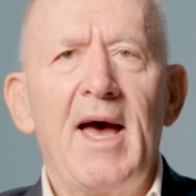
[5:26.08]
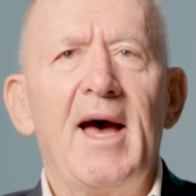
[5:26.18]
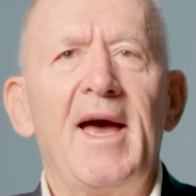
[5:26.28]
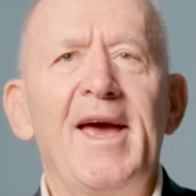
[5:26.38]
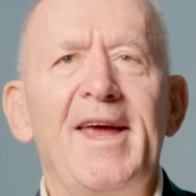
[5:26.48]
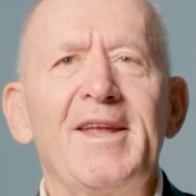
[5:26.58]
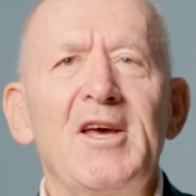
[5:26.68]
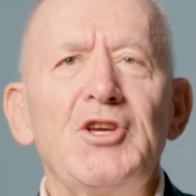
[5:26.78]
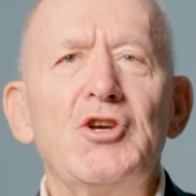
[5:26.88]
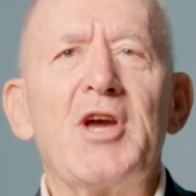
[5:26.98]
uh, and
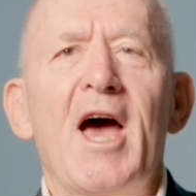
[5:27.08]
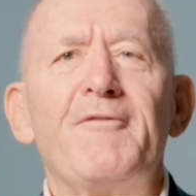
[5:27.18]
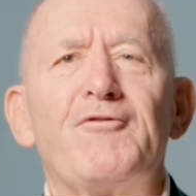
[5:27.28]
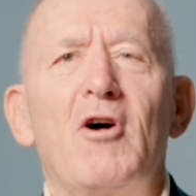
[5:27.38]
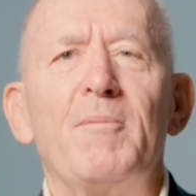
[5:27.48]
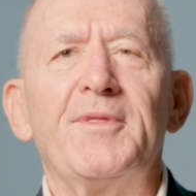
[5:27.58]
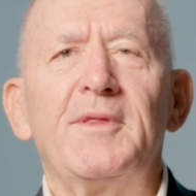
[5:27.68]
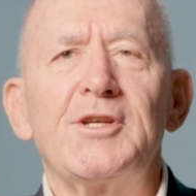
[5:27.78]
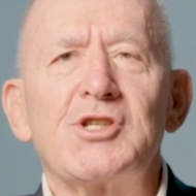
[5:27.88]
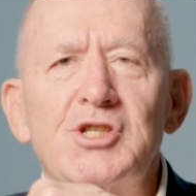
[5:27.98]
you go
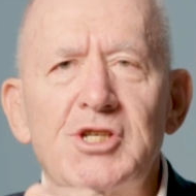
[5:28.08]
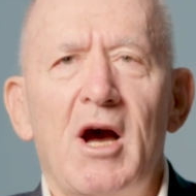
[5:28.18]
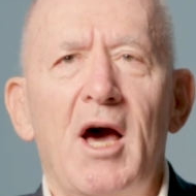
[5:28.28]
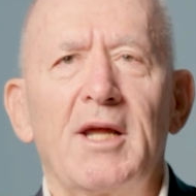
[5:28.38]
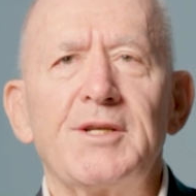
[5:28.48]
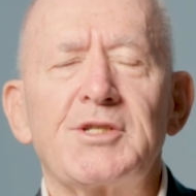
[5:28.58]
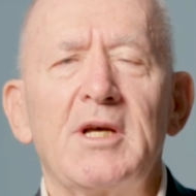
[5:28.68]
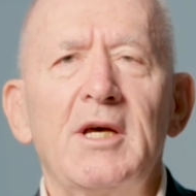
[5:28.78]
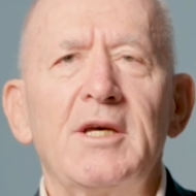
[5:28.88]
from this silence